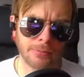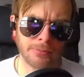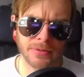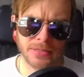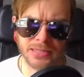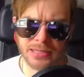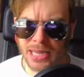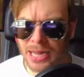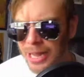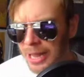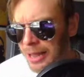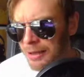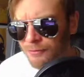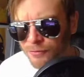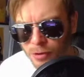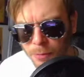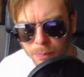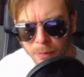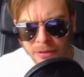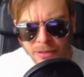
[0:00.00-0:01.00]
it was that,
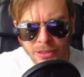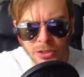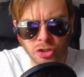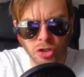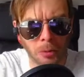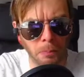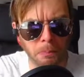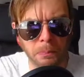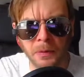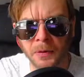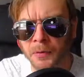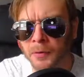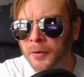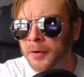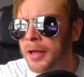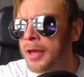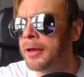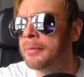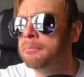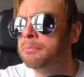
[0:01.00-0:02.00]
everybody jumping
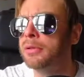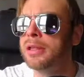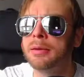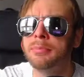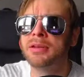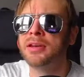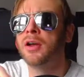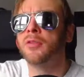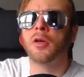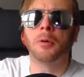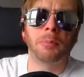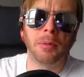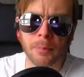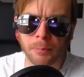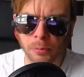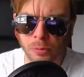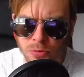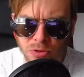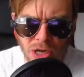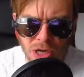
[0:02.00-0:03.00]
on it and blaming other
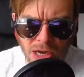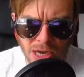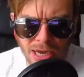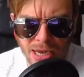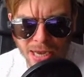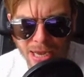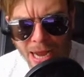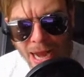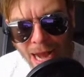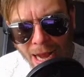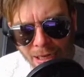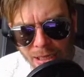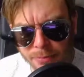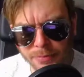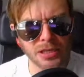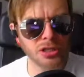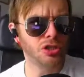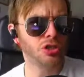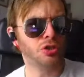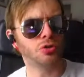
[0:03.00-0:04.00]
people's
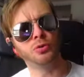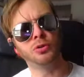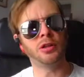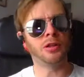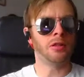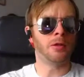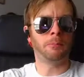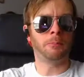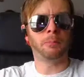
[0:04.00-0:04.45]
enemies so that the